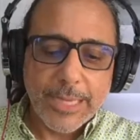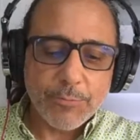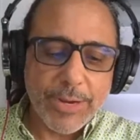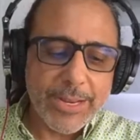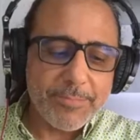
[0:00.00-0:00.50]

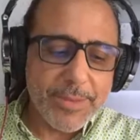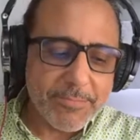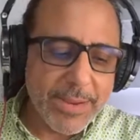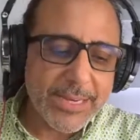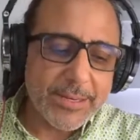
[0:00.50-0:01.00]
and
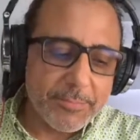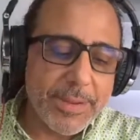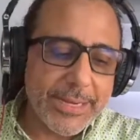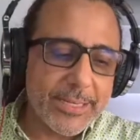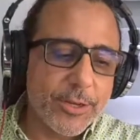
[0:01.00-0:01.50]

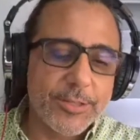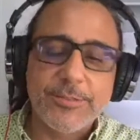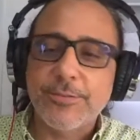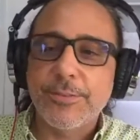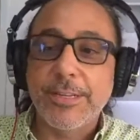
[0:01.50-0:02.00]
making
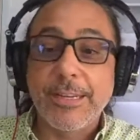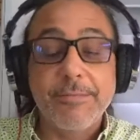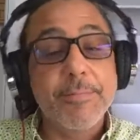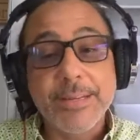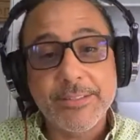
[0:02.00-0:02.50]
us,
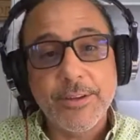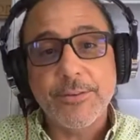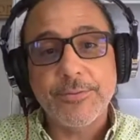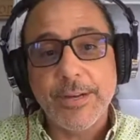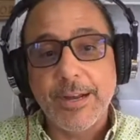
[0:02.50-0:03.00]
even
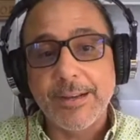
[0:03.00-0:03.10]
myself,